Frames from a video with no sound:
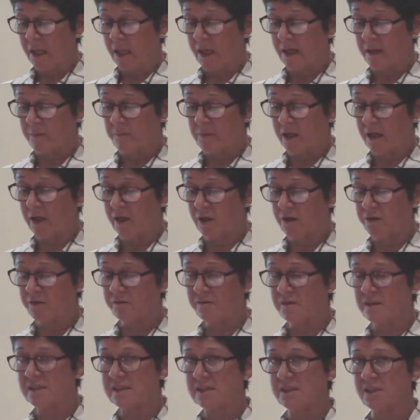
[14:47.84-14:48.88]
A lot
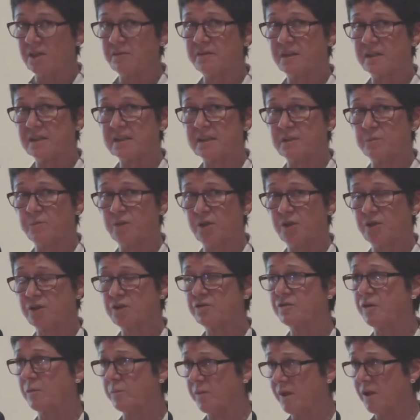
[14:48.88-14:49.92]
of the stuff that's emerged
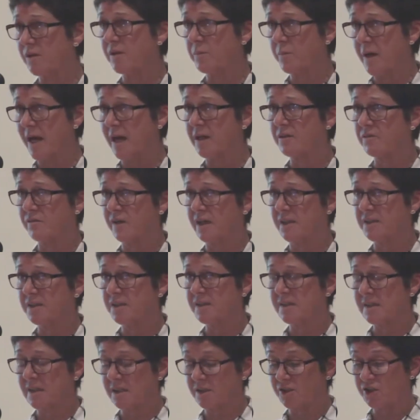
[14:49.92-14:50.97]
from the other
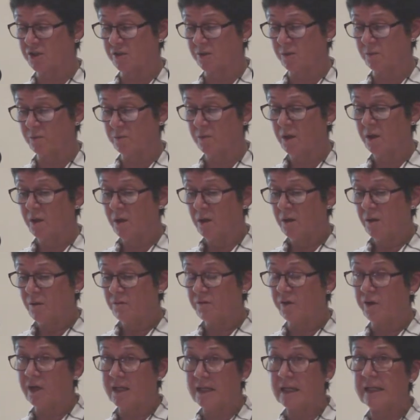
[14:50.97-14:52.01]
Pathfinders has shown
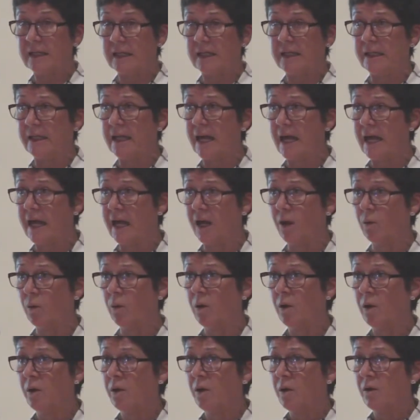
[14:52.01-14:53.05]
very clearly
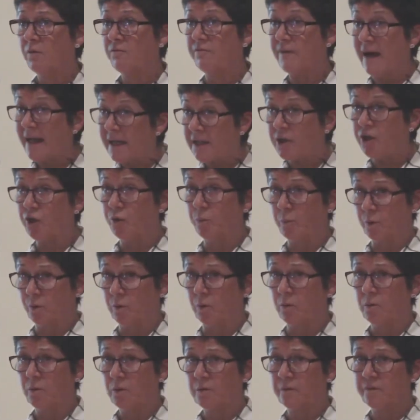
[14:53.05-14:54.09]
how
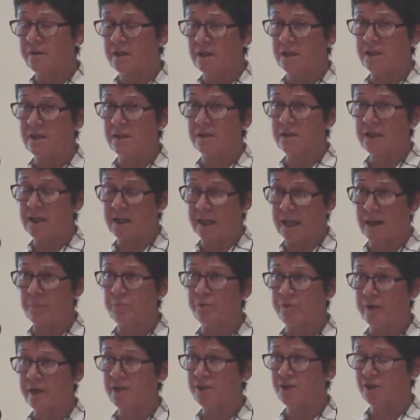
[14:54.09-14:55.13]
valuable the
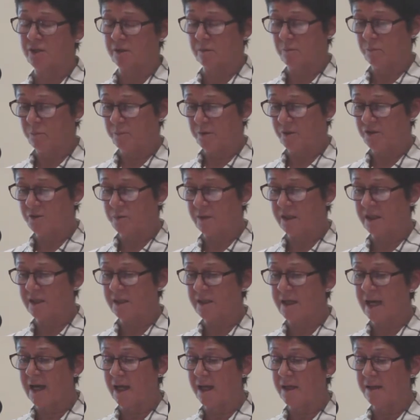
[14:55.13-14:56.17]
collaboration
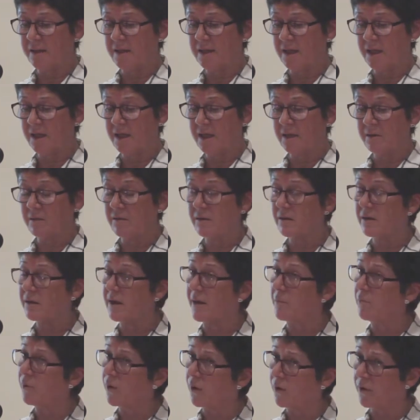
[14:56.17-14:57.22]
between the
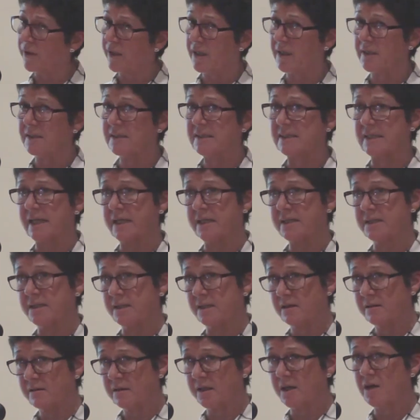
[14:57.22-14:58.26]
employing
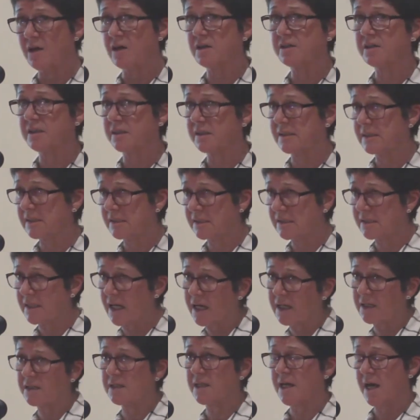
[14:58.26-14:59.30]
sector, the artists,
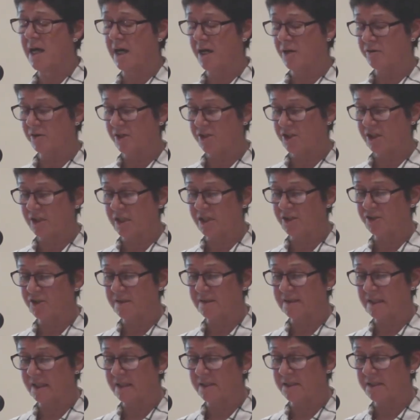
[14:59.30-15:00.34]
and the higher education
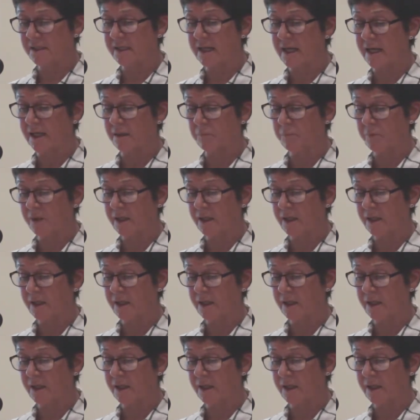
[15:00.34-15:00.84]
sector can